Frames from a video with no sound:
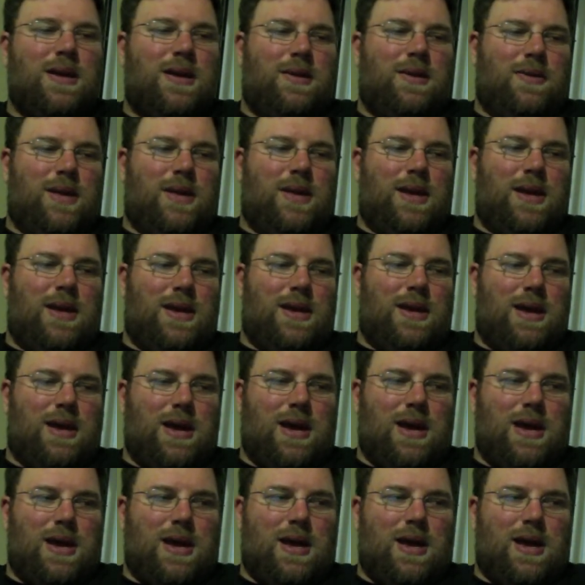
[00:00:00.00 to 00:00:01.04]
they
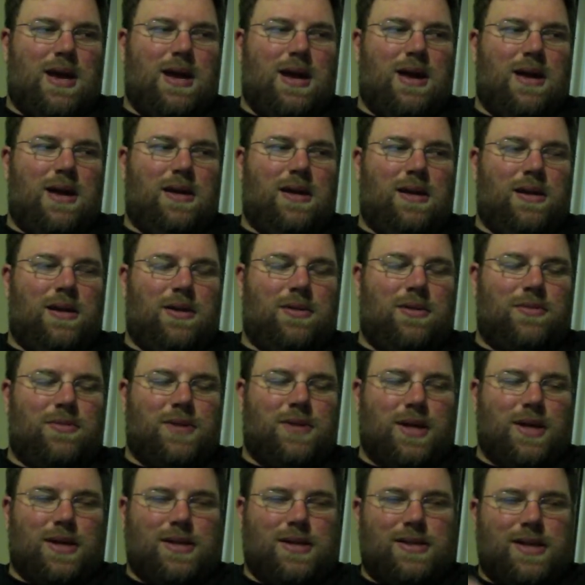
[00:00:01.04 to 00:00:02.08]
have,
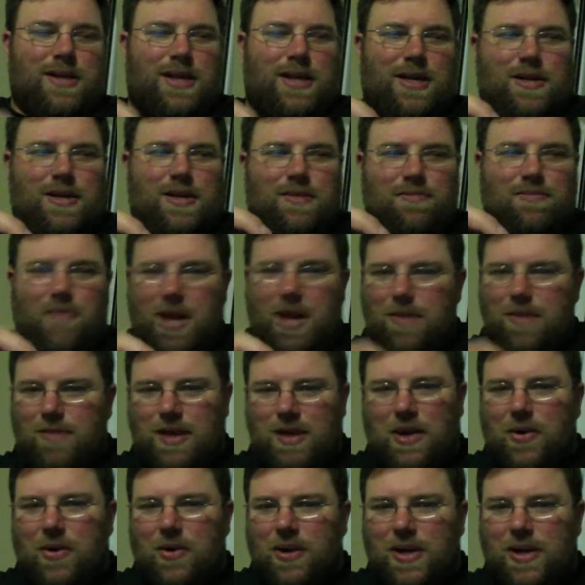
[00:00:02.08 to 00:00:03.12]
Darkseid might be
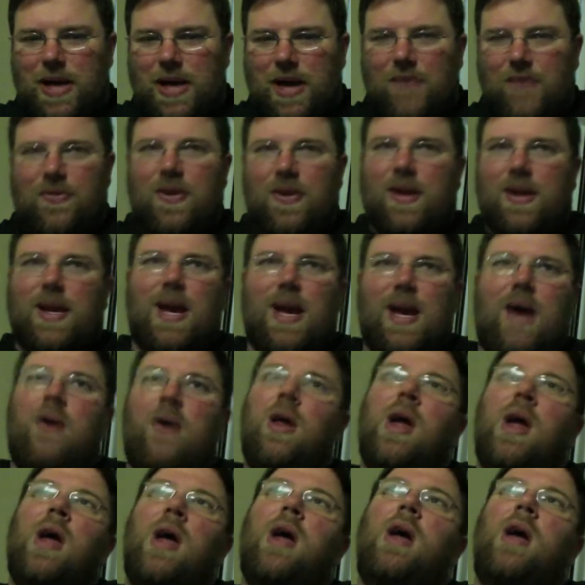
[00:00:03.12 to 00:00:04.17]
going down for the count.
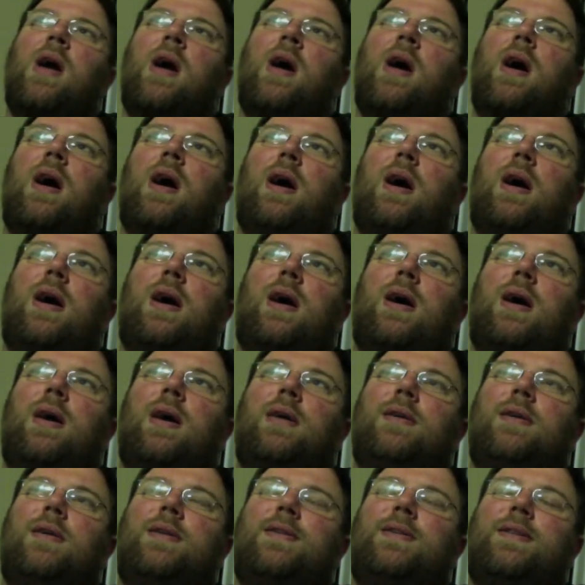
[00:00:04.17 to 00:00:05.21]

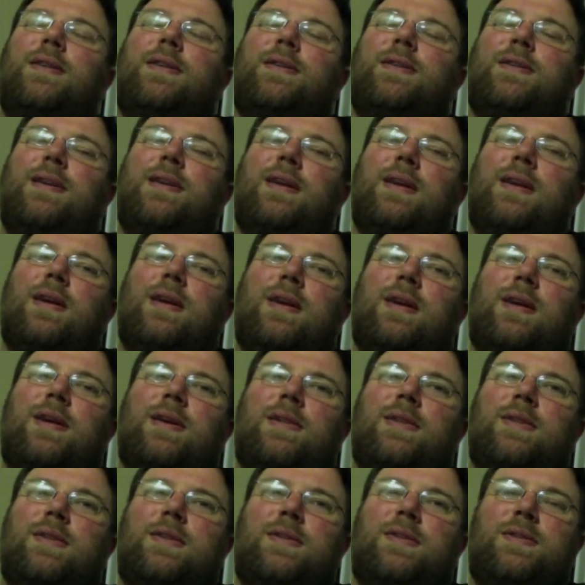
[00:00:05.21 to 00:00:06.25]
He's just sitting there.
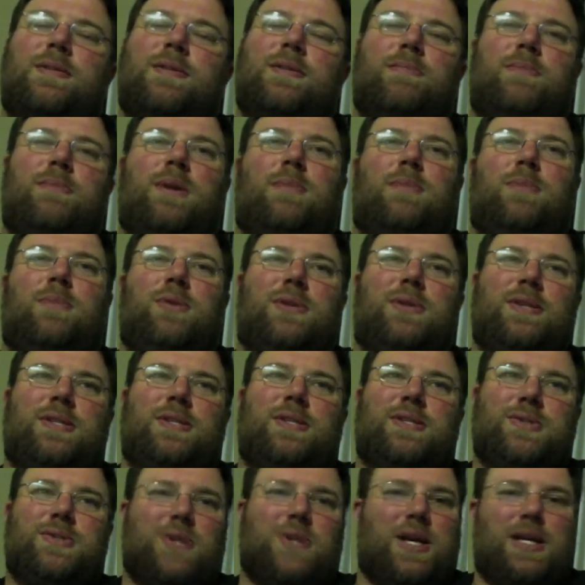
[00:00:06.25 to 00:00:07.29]
He's under some rubble and he's
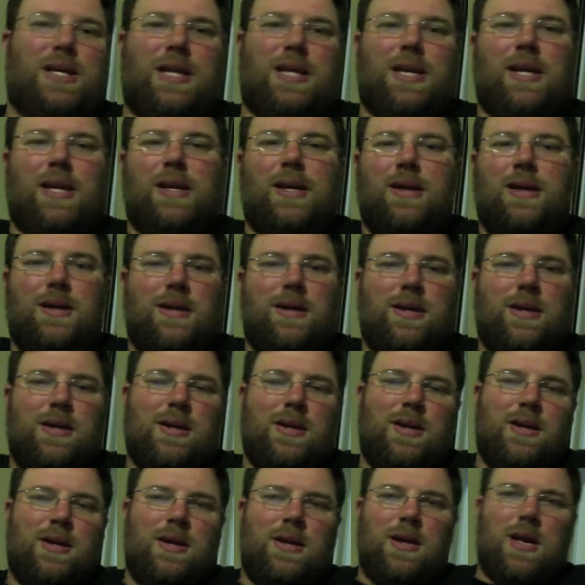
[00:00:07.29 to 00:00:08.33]
struggling.
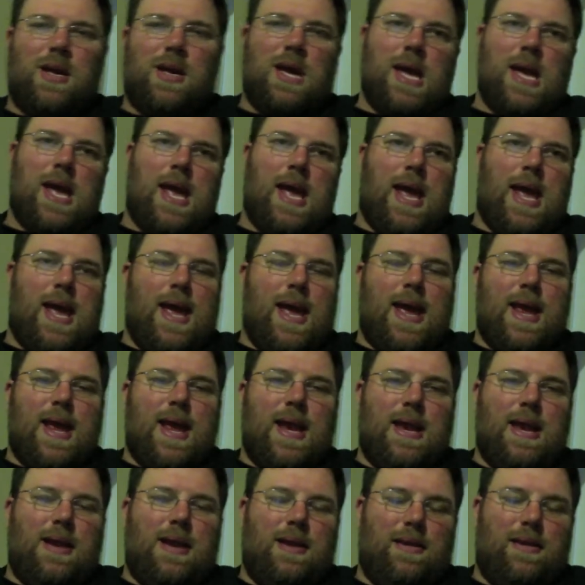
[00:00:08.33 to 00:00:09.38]

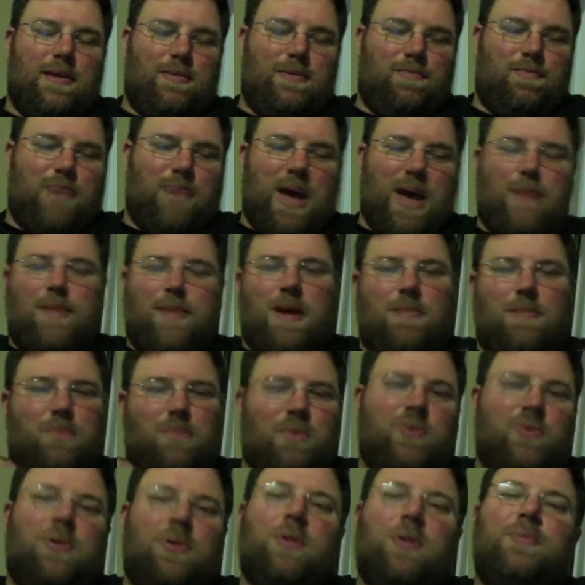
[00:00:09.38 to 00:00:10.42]
And Batman
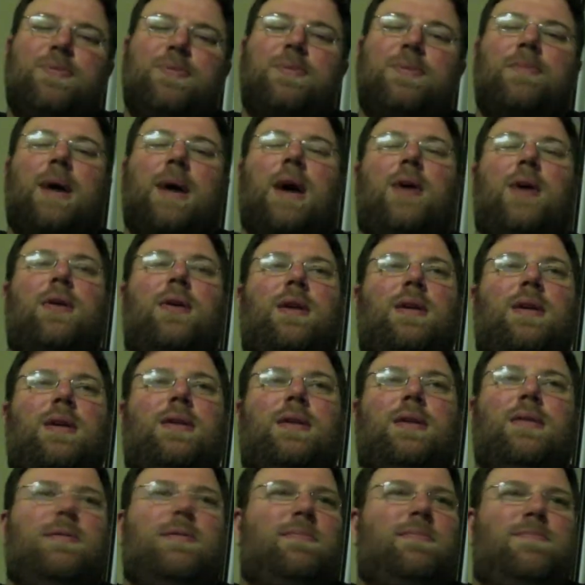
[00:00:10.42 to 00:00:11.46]
boom tubes him out,
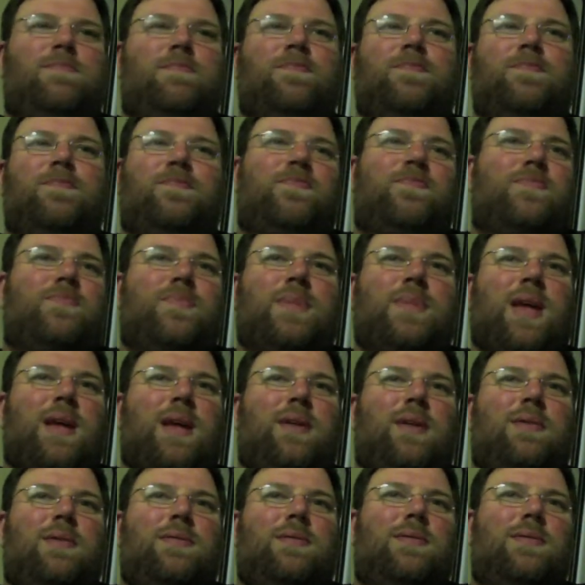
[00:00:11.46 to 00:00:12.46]
and to